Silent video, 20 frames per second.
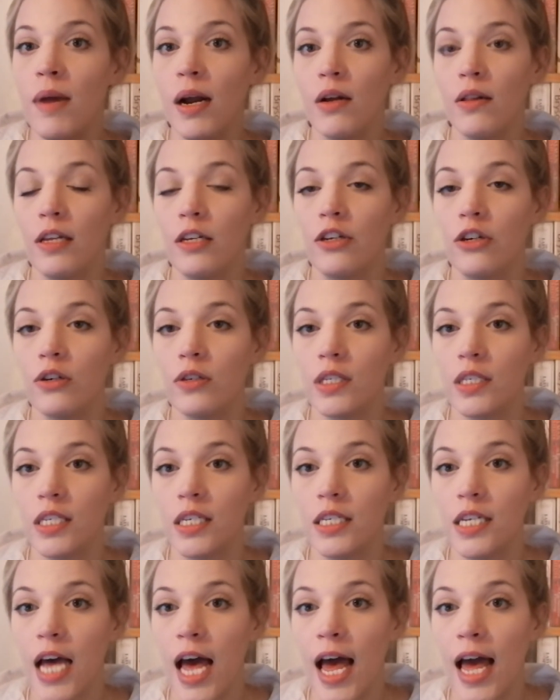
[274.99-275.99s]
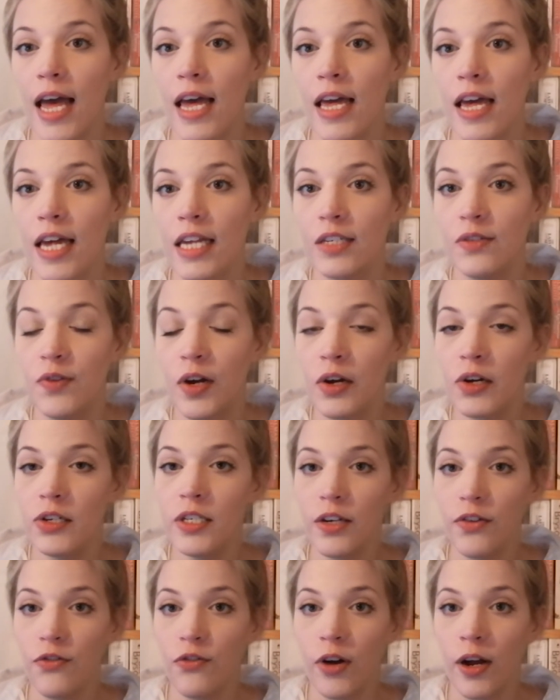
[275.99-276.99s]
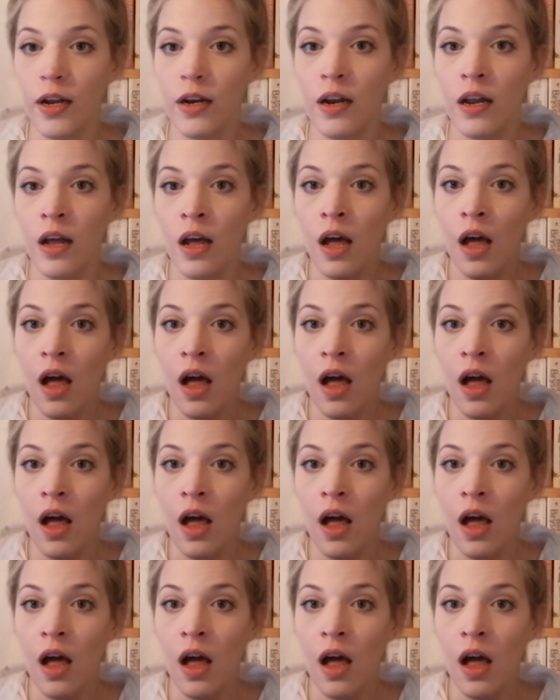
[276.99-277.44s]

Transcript: Marylanders today is very different